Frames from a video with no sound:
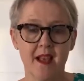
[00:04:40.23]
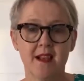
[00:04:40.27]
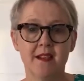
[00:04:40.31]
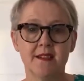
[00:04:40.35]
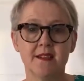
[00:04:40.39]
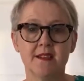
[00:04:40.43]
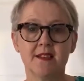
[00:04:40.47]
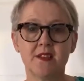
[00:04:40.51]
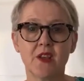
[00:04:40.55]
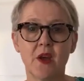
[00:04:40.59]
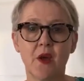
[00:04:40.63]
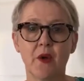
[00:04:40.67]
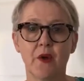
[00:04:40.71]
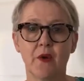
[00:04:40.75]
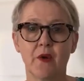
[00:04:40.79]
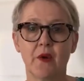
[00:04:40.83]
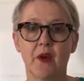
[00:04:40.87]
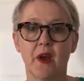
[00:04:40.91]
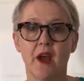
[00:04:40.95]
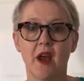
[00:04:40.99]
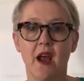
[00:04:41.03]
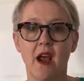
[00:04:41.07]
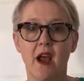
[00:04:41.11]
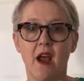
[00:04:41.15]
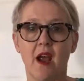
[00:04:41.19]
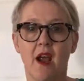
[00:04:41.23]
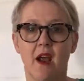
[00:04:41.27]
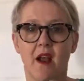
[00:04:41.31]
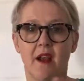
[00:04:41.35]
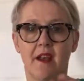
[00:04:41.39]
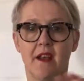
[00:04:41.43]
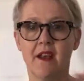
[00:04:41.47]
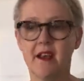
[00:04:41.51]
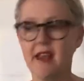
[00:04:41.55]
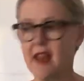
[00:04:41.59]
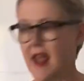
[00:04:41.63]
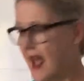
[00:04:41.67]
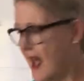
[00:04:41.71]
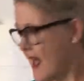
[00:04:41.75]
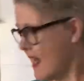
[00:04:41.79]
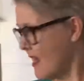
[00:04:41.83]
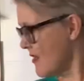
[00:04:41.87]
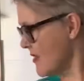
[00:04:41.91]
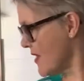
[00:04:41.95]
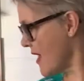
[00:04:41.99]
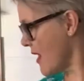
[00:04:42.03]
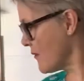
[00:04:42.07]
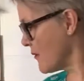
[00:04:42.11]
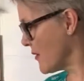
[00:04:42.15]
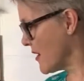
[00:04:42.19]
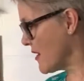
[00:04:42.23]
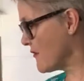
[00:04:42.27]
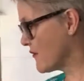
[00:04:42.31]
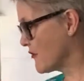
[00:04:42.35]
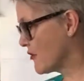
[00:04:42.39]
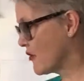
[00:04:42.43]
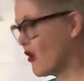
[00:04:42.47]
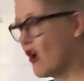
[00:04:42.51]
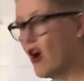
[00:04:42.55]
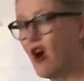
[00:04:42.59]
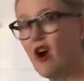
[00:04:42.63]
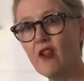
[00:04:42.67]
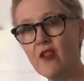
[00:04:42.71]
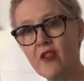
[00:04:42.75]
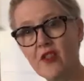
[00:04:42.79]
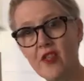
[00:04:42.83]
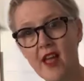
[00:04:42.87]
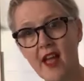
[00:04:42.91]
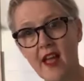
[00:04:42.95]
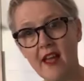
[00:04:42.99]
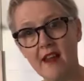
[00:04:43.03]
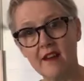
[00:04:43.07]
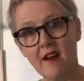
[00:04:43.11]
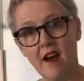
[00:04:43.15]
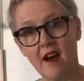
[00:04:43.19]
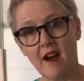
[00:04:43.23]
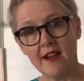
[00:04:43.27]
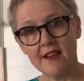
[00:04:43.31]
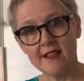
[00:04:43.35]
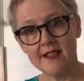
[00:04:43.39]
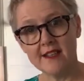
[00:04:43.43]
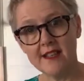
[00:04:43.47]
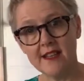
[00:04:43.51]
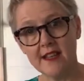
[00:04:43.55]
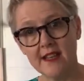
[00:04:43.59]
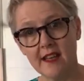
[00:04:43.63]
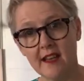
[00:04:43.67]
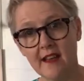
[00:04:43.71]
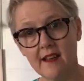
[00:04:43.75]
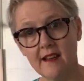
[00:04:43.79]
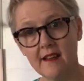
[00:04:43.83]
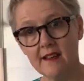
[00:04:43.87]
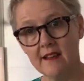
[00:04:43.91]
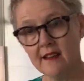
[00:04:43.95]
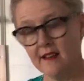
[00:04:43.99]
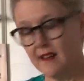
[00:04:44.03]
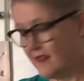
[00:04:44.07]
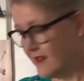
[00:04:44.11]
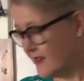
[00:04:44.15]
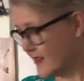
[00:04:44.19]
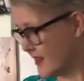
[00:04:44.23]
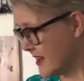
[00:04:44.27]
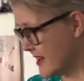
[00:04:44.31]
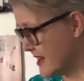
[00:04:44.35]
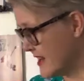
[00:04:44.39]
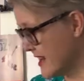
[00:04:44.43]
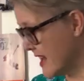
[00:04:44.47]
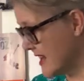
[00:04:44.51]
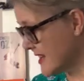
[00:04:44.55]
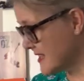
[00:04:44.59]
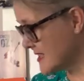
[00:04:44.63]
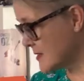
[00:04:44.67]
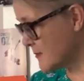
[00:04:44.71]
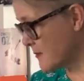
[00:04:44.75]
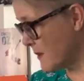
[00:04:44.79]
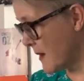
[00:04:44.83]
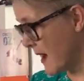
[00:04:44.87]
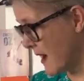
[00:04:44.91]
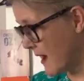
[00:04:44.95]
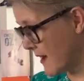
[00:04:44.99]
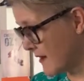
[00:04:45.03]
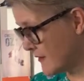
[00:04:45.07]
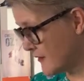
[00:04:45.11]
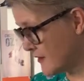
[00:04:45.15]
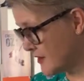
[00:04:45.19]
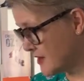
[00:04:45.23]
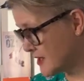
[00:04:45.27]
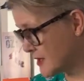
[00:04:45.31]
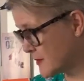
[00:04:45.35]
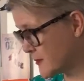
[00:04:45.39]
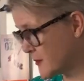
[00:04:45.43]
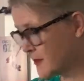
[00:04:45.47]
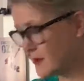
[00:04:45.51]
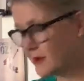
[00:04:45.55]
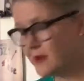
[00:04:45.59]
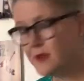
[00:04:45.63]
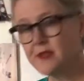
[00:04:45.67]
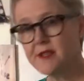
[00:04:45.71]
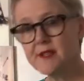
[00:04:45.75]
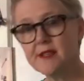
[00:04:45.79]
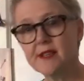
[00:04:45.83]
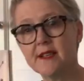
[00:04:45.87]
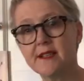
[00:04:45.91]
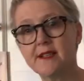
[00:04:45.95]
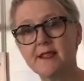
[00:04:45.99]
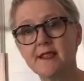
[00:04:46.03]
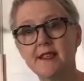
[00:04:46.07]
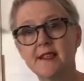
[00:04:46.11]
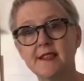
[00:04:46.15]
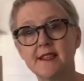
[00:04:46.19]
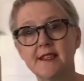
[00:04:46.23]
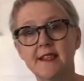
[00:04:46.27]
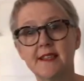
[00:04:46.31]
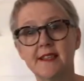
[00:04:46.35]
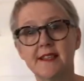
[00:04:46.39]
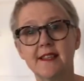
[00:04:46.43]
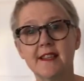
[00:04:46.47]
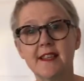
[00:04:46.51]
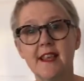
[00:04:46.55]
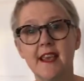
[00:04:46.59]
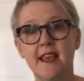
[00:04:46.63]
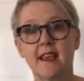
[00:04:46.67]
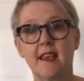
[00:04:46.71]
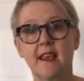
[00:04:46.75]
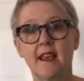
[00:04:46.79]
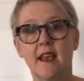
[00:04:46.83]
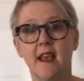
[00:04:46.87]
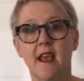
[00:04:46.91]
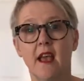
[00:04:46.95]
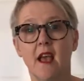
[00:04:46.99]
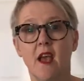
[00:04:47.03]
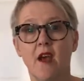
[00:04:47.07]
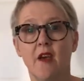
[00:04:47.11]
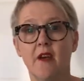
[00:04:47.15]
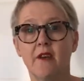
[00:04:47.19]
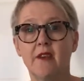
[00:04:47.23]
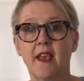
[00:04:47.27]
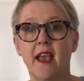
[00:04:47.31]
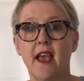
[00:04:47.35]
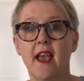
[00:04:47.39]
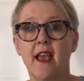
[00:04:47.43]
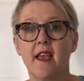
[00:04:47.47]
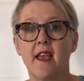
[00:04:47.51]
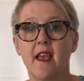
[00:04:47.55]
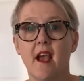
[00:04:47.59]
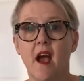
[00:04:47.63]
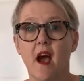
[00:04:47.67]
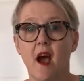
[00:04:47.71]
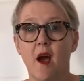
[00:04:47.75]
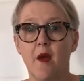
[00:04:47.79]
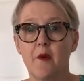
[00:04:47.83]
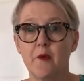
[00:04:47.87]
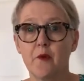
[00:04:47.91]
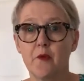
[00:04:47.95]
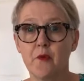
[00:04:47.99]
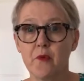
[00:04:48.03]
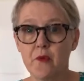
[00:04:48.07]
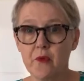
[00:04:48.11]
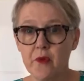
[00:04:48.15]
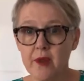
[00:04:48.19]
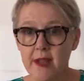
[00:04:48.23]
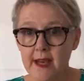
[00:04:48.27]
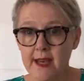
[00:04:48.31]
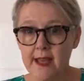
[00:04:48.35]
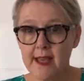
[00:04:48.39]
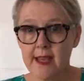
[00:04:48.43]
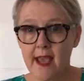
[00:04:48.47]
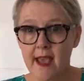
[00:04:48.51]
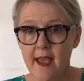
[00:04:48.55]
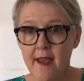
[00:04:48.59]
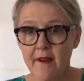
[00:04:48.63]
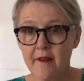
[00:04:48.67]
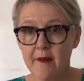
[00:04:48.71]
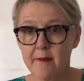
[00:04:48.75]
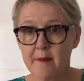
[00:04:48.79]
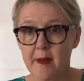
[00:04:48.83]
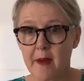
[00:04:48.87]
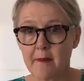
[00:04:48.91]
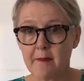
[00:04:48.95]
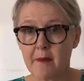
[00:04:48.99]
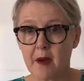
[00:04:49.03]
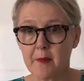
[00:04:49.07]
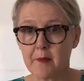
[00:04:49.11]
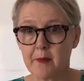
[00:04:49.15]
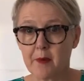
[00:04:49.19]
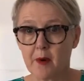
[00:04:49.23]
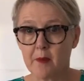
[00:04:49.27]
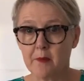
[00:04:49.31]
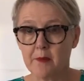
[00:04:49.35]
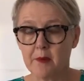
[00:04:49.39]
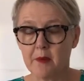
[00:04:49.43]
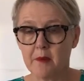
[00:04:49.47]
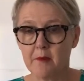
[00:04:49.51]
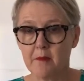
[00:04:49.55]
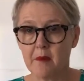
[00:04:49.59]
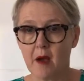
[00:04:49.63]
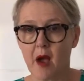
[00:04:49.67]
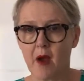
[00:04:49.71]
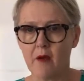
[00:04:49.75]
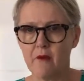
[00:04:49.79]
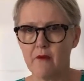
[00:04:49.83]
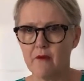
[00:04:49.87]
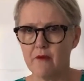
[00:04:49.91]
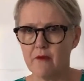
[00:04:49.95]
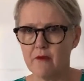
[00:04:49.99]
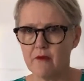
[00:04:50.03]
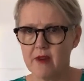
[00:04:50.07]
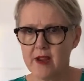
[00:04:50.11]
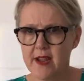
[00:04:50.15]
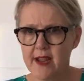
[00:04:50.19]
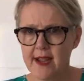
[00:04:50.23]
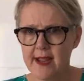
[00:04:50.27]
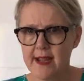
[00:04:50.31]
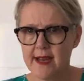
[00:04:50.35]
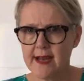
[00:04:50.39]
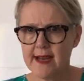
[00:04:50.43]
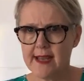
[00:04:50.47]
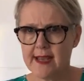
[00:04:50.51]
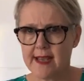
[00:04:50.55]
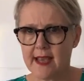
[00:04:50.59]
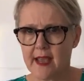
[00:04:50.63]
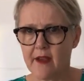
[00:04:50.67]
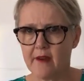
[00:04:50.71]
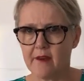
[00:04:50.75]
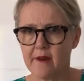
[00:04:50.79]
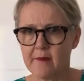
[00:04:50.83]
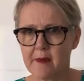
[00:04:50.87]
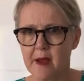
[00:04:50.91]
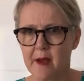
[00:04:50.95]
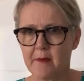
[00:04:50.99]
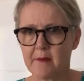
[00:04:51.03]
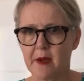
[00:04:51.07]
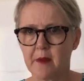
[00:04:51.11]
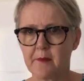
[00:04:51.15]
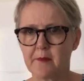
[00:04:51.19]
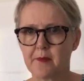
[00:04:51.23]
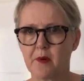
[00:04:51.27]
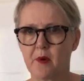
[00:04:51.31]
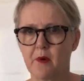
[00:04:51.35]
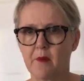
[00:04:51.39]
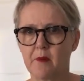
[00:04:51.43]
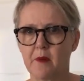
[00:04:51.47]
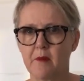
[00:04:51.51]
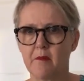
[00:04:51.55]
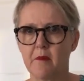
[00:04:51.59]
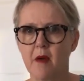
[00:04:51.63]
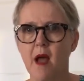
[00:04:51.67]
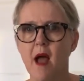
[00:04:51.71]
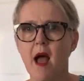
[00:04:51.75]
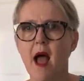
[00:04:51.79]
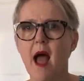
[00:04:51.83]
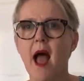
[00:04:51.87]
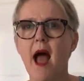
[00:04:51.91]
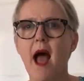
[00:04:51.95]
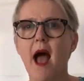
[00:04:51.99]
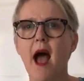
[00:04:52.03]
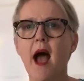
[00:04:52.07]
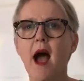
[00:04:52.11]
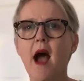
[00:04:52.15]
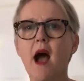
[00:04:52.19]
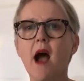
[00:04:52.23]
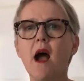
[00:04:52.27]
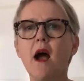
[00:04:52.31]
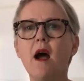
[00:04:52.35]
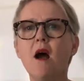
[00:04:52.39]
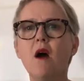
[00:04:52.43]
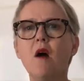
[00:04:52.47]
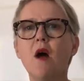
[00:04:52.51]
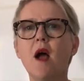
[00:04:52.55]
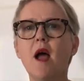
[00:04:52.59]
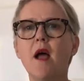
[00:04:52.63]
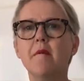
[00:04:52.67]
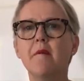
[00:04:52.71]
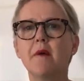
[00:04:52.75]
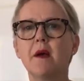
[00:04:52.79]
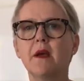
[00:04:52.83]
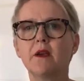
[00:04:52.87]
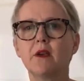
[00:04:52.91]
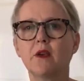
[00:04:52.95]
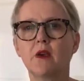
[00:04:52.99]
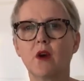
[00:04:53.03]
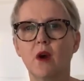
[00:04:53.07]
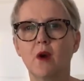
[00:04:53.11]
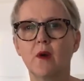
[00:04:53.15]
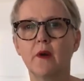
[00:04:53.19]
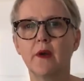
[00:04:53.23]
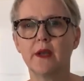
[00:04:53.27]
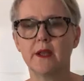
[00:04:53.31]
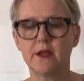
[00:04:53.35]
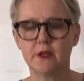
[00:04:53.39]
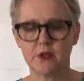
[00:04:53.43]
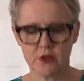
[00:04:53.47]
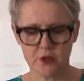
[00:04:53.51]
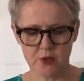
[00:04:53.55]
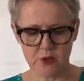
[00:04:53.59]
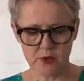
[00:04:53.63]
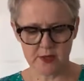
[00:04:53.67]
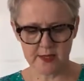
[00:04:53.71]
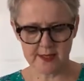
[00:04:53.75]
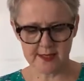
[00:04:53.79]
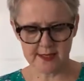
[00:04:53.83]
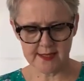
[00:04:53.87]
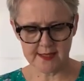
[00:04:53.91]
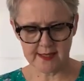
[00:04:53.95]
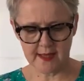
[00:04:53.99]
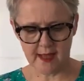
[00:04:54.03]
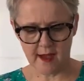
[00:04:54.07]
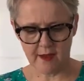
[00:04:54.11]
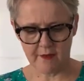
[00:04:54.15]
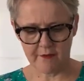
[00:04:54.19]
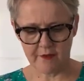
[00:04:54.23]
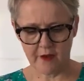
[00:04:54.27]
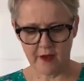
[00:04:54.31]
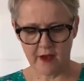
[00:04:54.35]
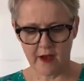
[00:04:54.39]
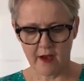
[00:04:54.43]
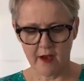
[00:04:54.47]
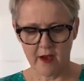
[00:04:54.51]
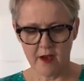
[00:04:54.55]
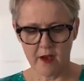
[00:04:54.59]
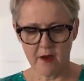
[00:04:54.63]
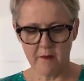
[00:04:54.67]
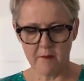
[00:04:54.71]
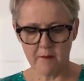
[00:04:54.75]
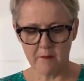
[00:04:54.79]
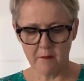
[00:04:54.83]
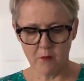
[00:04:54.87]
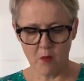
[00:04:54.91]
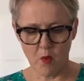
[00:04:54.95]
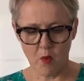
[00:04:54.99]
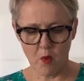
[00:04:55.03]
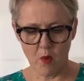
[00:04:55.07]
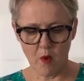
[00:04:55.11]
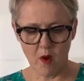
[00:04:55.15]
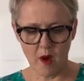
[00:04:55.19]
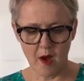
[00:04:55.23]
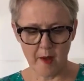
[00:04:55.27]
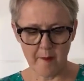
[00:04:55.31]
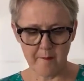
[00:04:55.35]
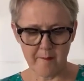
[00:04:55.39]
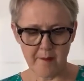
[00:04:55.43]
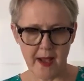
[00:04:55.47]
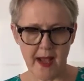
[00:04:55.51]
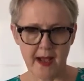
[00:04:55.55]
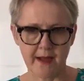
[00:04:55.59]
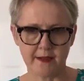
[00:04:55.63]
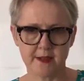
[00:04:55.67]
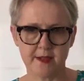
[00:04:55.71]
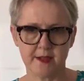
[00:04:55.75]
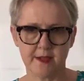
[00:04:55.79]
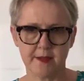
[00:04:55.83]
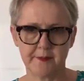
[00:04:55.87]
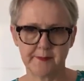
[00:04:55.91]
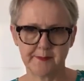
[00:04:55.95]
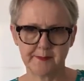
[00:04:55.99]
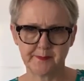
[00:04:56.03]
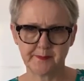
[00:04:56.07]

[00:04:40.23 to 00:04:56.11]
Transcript: So now that we've got that idea, the next part of this process is to think, okay, I really care about my problem. I really care about my problem. How am I going to discover more about it?